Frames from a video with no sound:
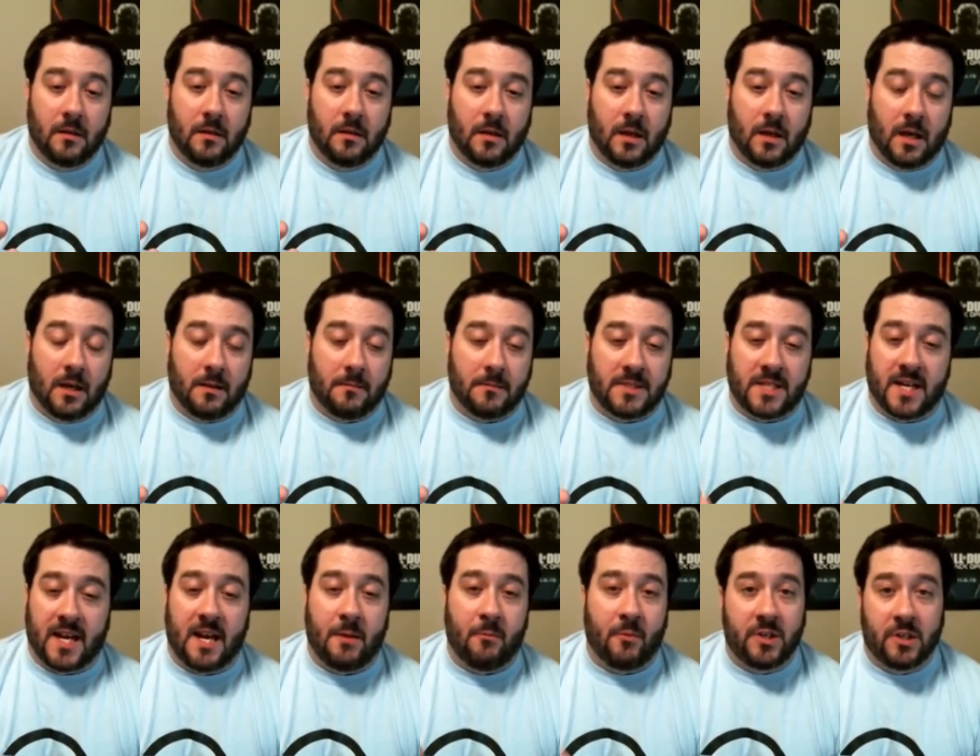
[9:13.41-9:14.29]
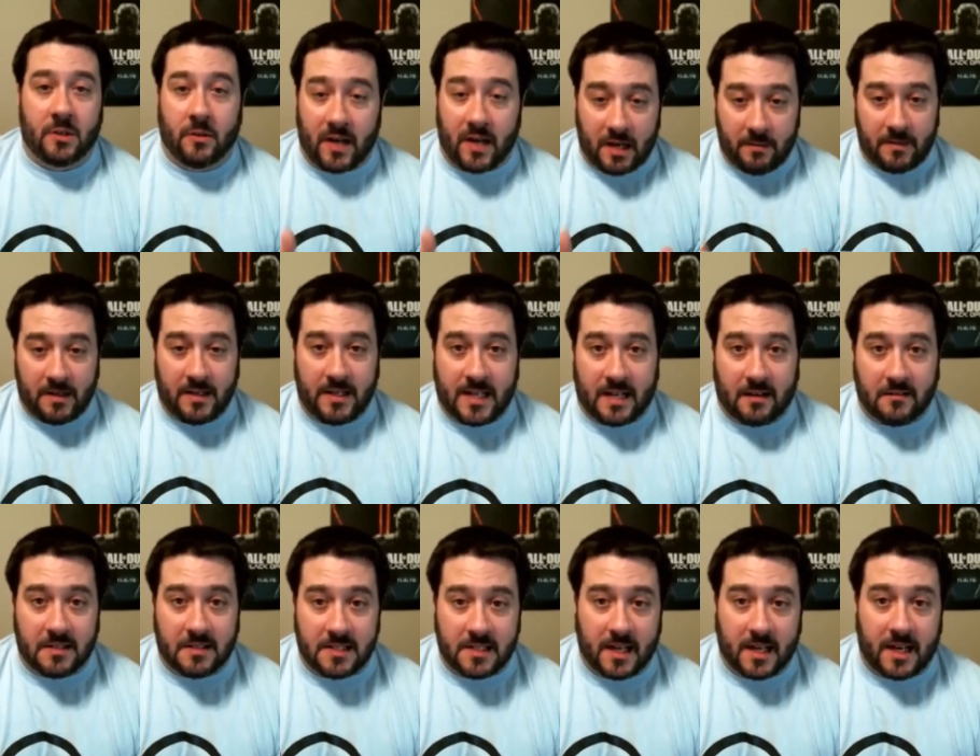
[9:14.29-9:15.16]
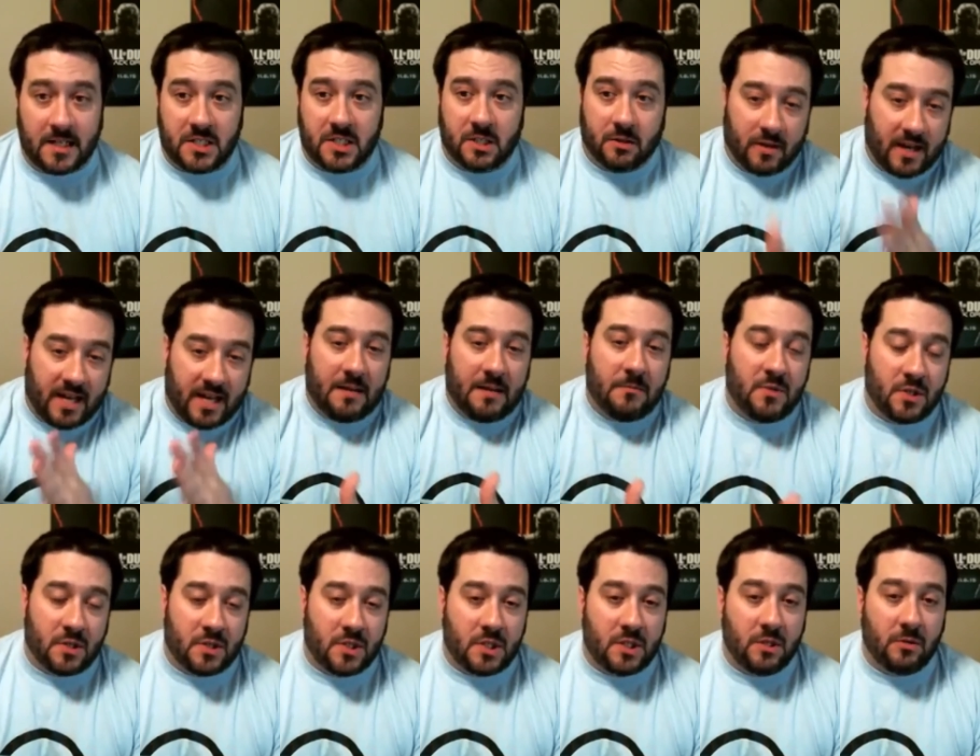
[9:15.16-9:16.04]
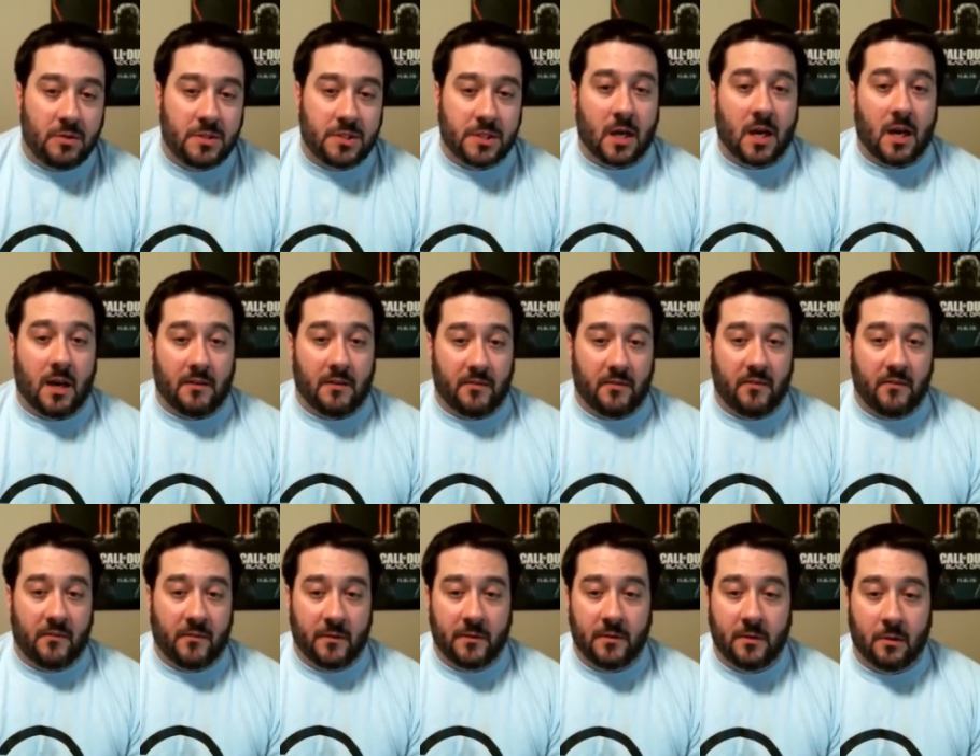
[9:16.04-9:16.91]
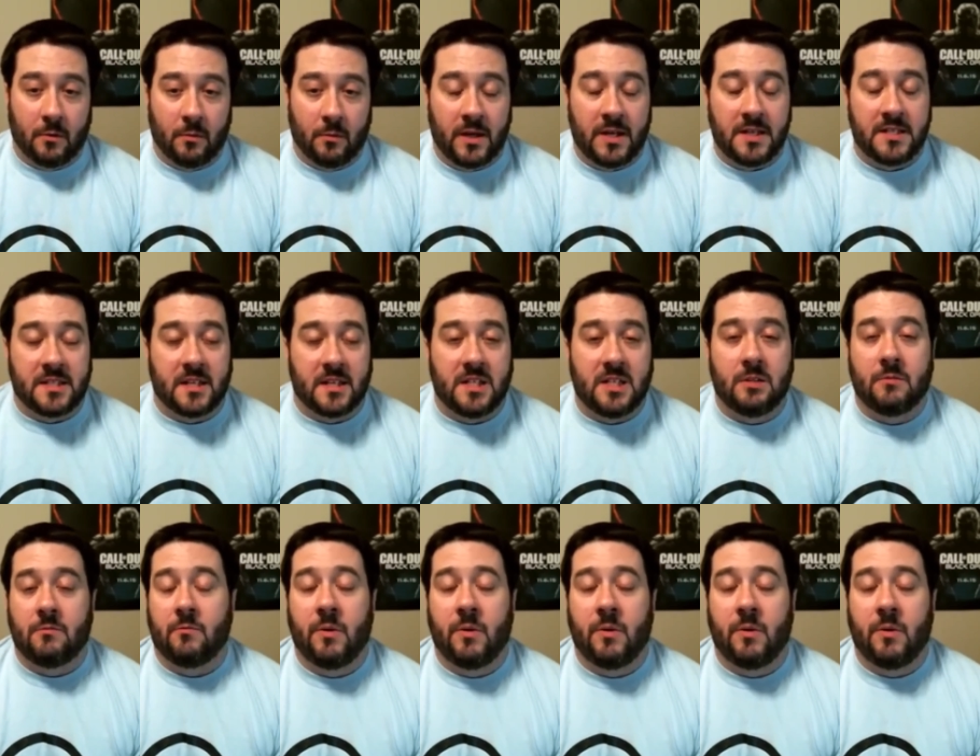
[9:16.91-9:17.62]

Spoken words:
time when you're aiming down sights, your aim just shoots off for no reason,